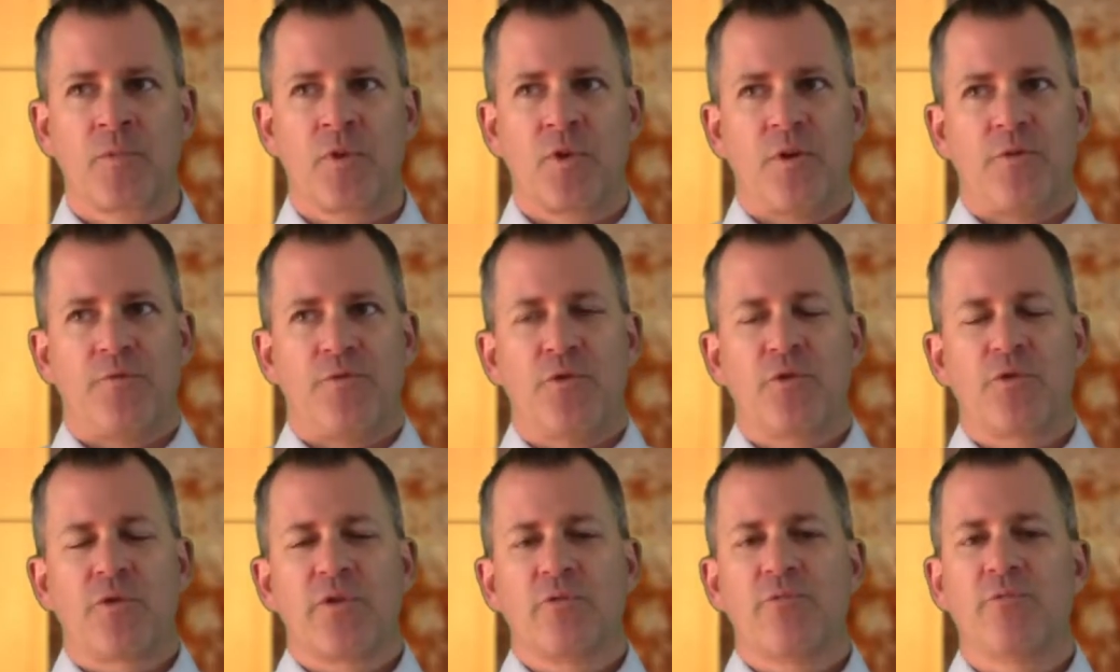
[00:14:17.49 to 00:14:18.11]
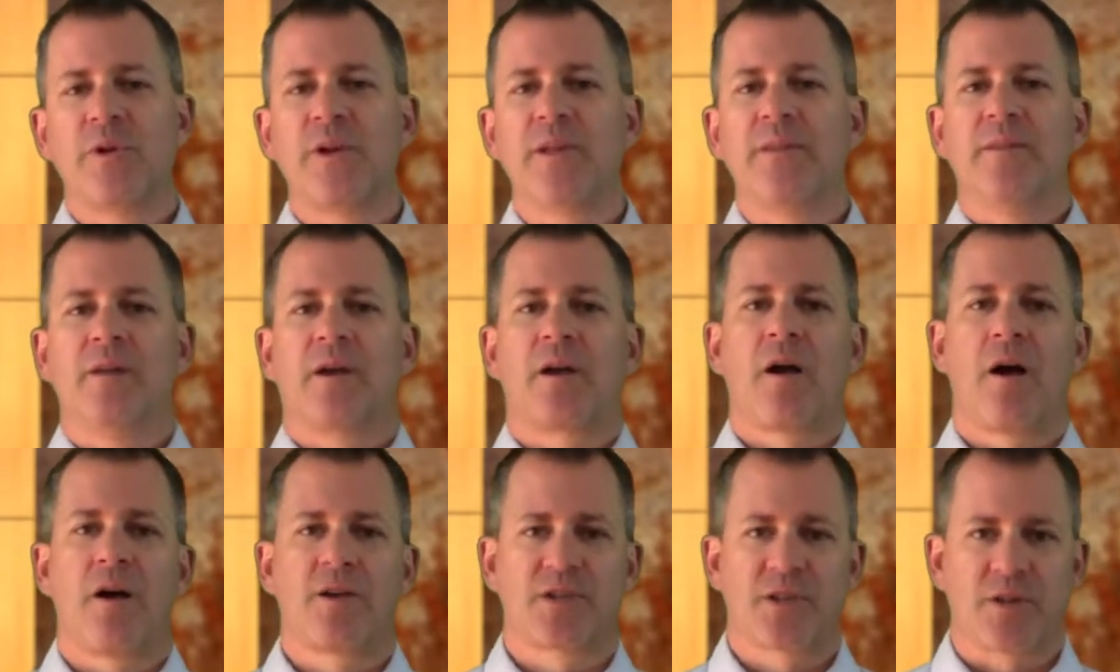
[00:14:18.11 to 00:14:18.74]
If you can read the
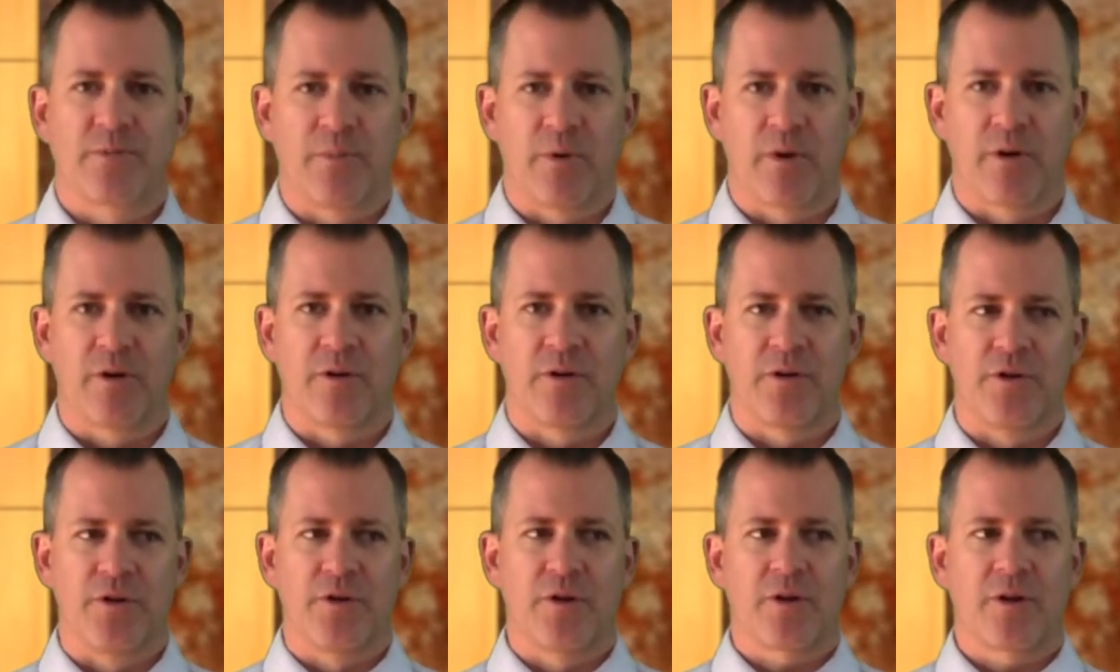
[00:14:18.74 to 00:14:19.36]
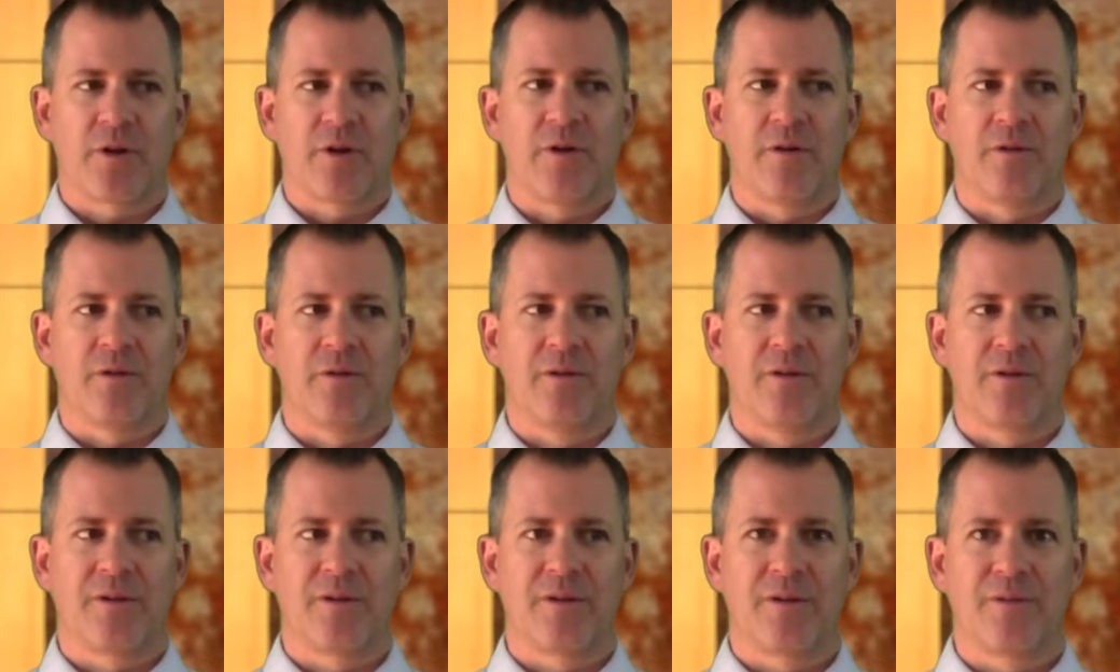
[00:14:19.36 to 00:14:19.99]
customer, you're
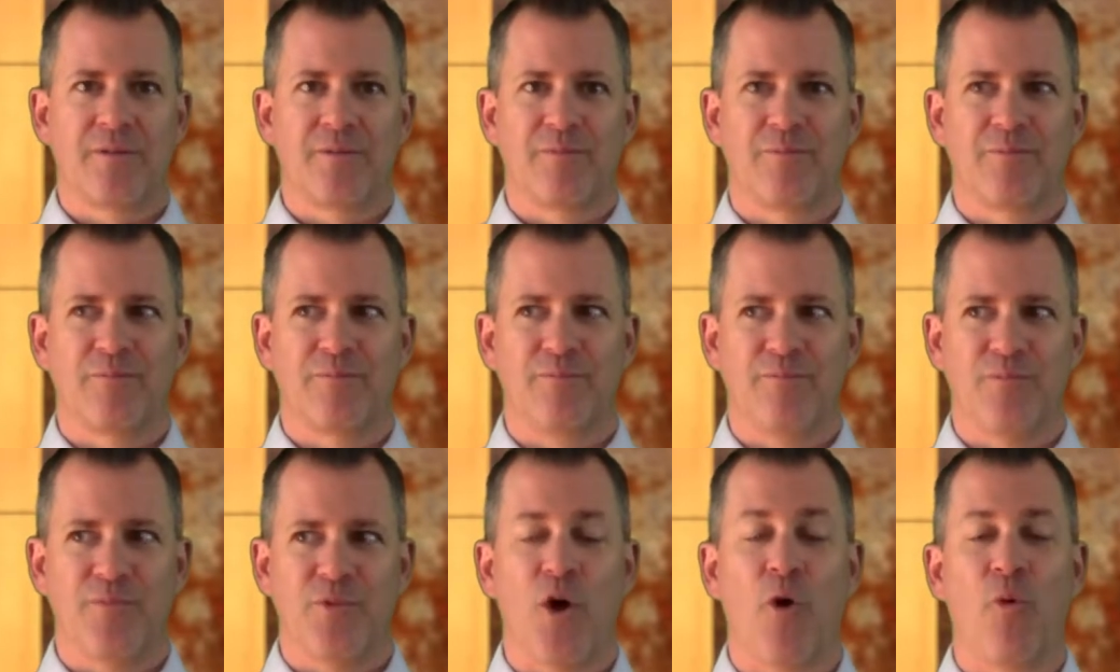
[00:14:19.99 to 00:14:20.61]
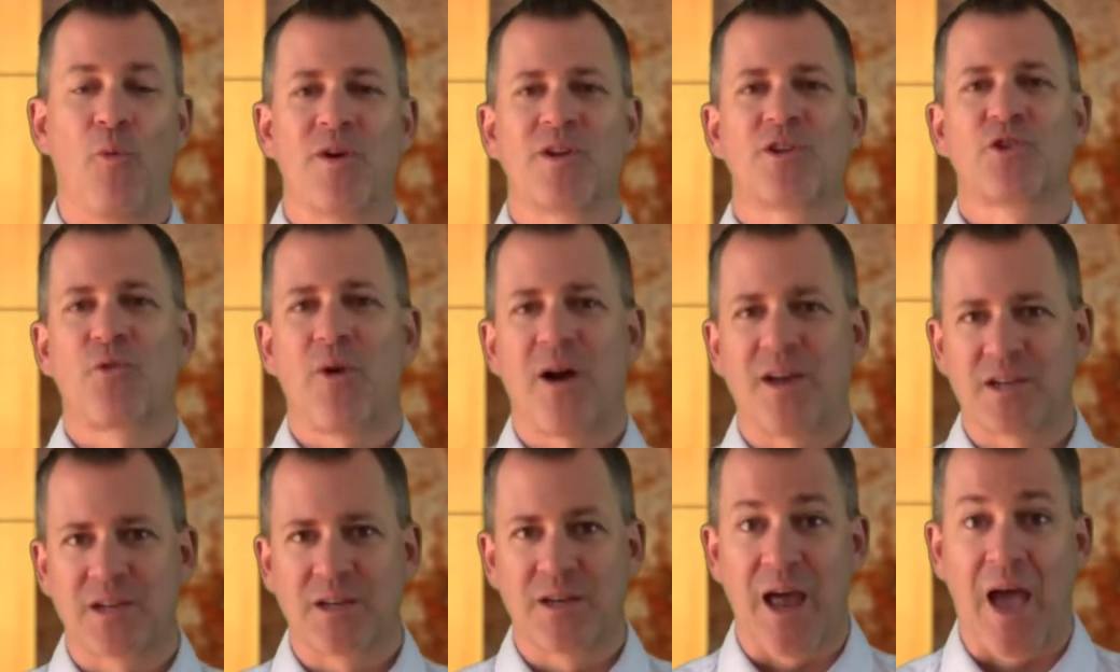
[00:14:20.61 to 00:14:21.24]
gonna know which
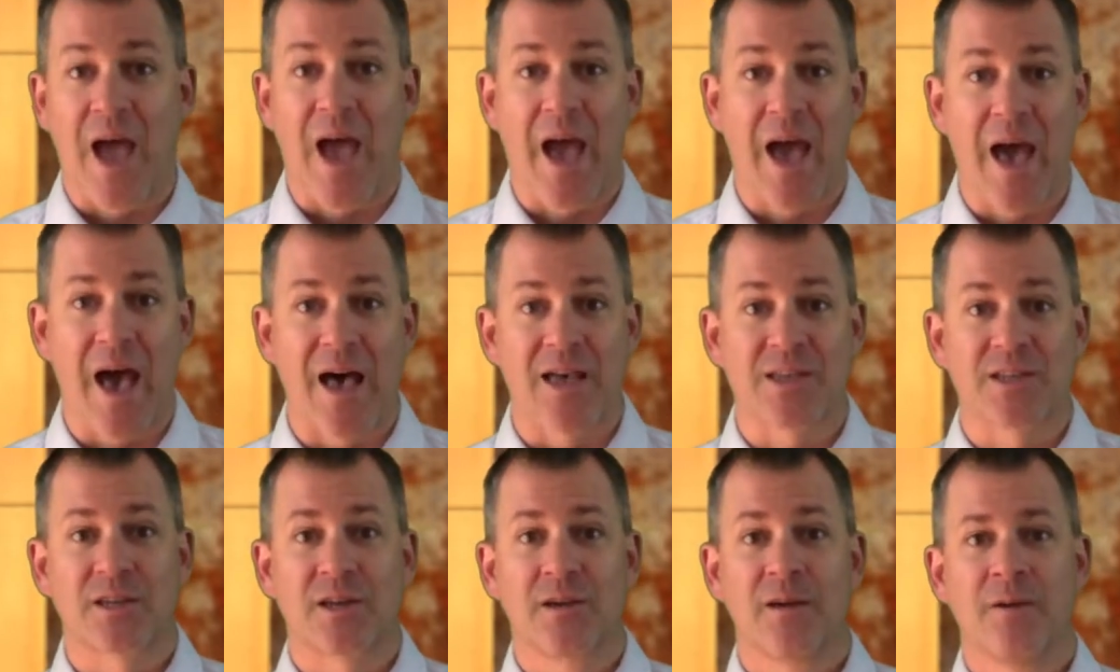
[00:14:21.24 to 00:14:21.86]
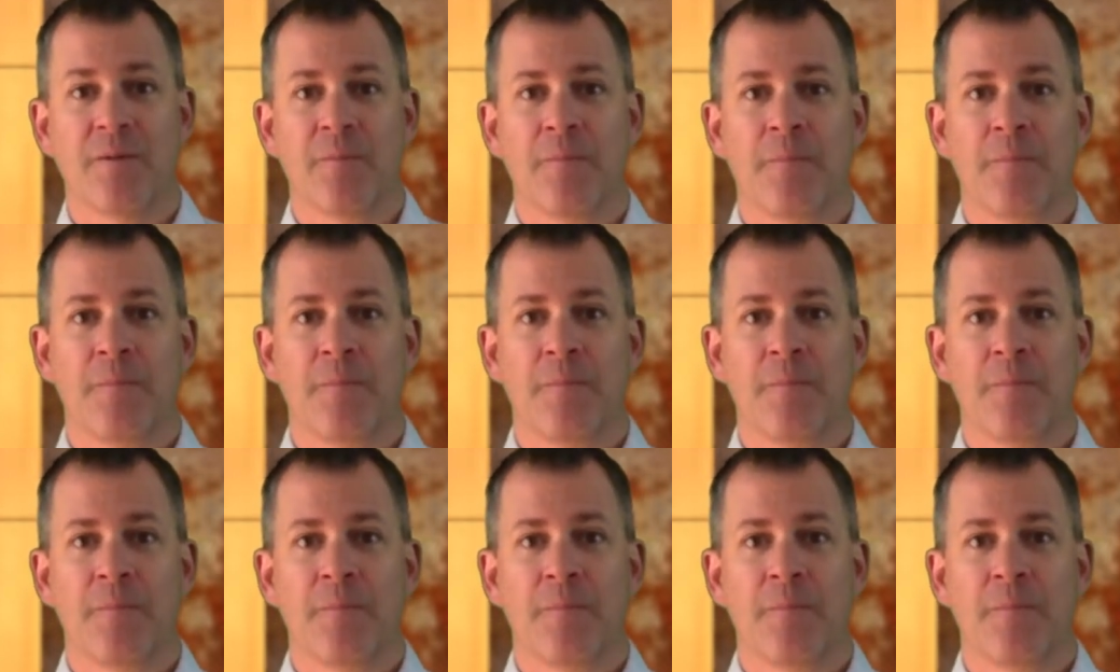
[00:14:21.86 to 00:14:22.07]
question to ask